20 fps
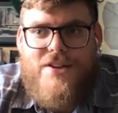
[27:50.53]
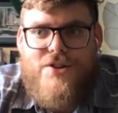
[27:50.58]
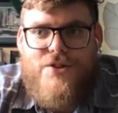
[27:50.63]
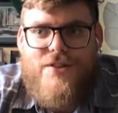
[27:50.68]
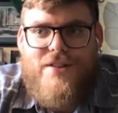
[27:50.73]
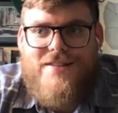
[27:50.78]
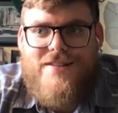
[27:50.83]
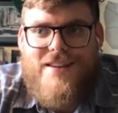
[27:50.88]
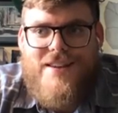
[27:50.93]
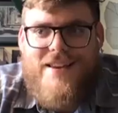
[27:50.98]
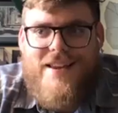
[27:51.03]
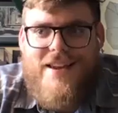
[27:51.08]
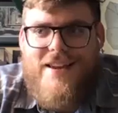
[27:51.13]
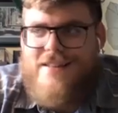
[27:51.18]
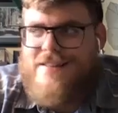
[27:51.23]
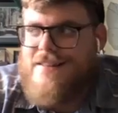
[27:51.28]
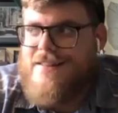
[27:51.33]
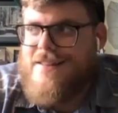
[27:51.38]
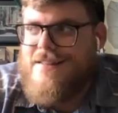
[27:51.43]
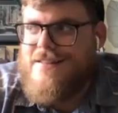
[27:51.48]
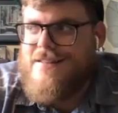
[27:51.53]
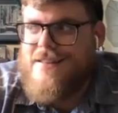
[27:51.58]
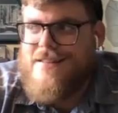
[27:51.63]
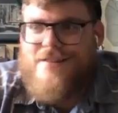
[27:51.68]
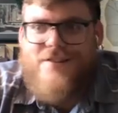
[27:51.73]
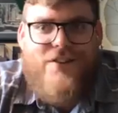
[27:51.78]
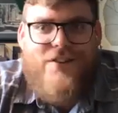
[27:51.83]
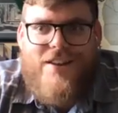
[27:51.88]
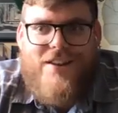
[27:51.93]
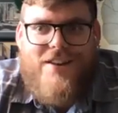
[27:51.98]
do this again since it's
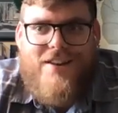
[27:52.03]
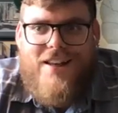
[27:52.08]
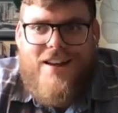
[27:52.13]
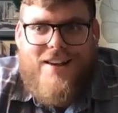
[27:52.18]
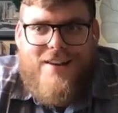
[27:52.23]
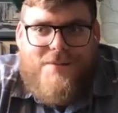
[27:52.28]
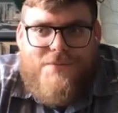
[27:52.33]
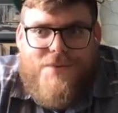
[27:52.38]
looking like